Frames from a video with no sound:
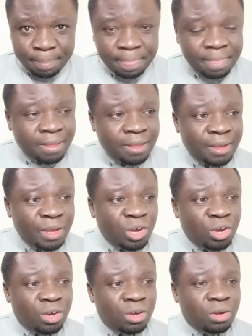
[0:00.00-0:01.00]

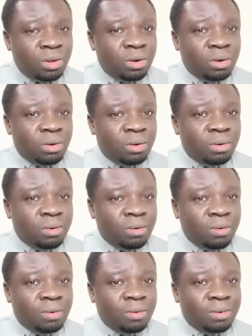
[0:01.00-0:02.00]
[no speech]